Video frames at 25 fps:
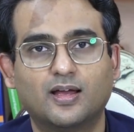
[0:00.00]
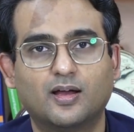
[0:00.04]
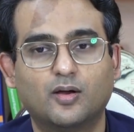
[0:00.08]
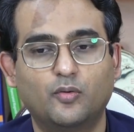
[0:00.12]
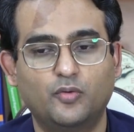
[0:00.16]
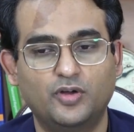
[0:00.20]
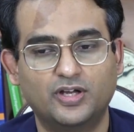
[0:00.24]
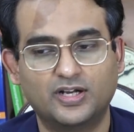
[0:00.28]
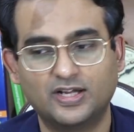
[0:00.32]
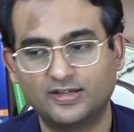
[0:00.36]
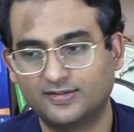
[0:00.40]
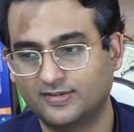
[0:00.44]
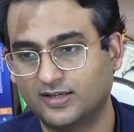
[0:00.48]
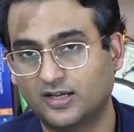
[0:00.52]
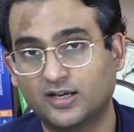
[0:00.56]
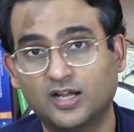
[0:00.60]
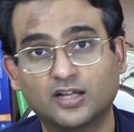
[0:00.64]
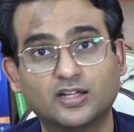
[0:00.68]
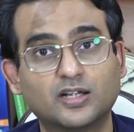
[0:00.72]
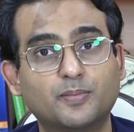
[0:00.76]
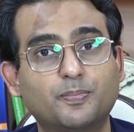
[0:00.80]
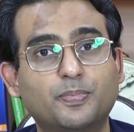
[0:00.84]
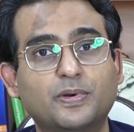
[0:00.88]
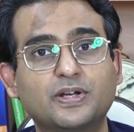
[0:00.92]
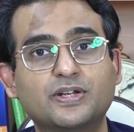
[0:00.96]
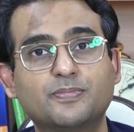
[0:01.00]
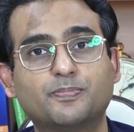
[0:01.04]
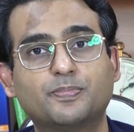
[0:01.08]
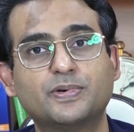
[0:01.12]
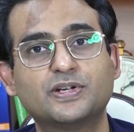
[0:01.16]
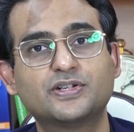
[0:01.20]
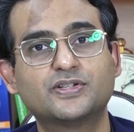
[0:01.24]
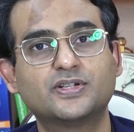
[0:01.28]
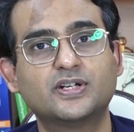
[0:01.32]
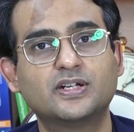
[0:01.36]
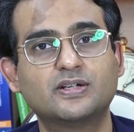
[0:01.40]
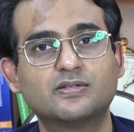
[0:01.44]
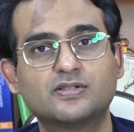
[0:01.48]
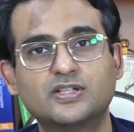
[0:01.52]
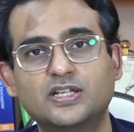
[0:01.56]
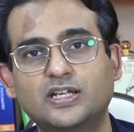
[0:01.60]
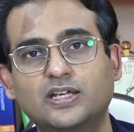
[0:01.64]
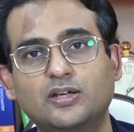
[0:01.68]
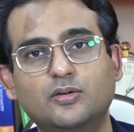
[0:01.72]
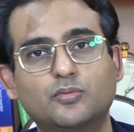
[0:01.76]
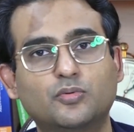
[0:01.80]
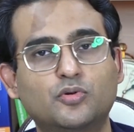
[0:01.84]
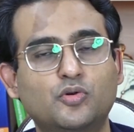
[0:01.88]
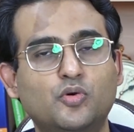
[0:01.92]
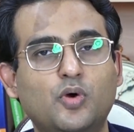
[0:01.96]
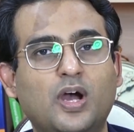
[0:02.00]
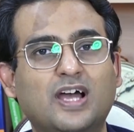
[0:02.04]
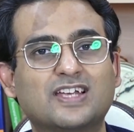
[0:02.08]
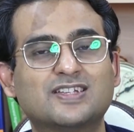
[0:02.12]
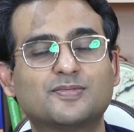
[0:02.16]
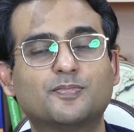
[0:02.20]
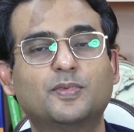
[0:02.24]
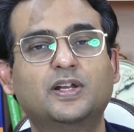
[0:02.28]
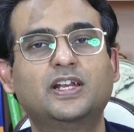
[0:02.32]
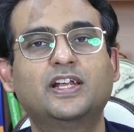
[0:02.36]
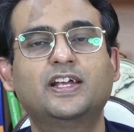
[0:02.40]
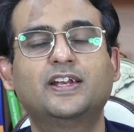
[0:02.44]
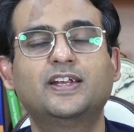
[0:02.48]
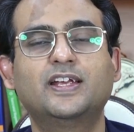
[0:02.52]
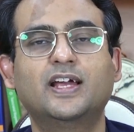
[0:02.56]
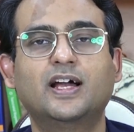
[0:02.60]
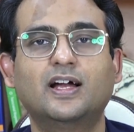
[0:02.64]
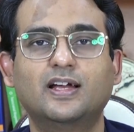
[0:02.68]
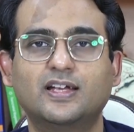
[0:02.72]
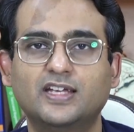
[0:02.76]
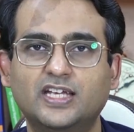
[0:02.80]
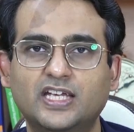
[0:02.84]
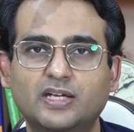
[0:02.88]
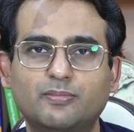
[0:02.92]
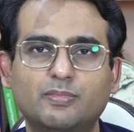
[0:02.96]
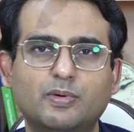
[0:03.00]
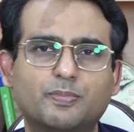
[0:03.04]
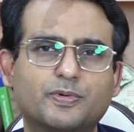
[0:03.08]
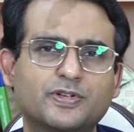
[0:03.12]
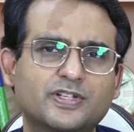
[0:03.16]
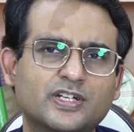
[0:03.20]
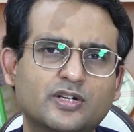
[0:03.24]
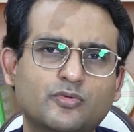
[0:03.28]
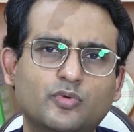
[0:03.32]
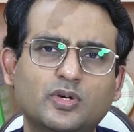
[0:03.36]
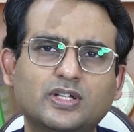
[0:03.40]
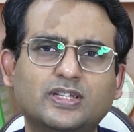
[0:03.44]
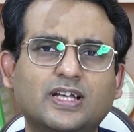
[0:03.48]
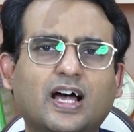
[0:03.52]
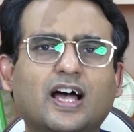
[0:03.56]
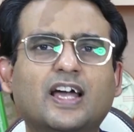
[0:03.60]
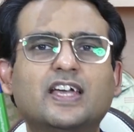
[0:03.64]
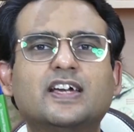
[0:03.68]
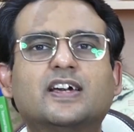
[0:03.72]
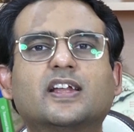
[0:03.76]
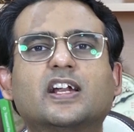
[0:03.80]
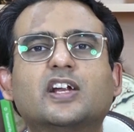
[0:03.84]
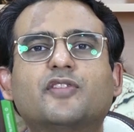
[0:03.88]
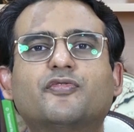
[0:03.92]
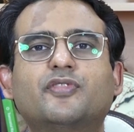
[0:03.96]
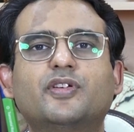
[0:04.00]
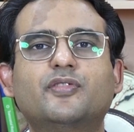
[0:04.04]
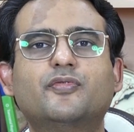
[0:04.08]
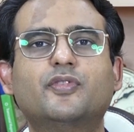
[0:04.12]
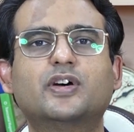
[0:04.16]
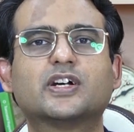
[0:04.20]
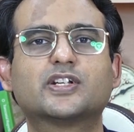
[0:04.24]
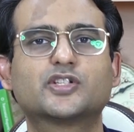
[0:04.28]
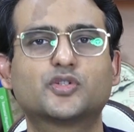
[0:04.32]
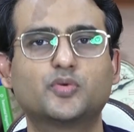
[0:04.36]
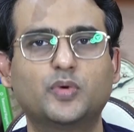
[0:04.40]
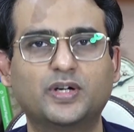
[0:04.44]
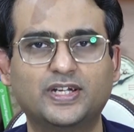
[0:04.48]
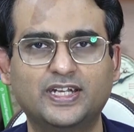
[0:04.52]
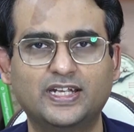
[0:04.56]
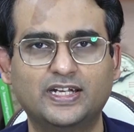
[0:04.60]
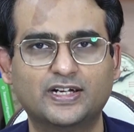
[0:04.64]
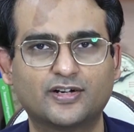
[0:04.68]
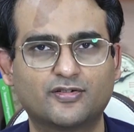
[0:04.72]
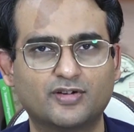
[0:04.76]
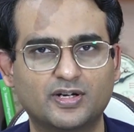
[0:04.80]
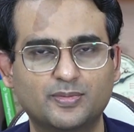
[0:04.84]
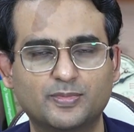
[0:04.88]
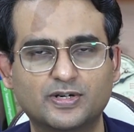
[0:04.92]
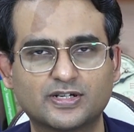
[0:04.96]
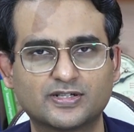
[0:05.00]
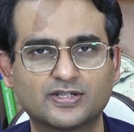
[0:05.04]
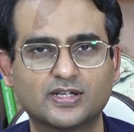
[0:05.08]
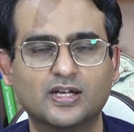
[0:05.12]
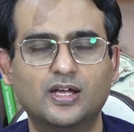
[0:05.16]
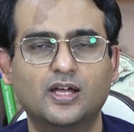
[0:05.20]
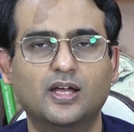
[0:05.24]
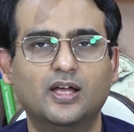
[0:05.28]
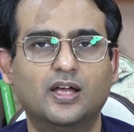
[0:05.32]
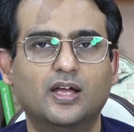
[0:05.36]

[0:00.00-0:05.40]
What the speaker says: Whereas another patient, say, who has malaria, he may present with high-grade fever, sweating, tremors,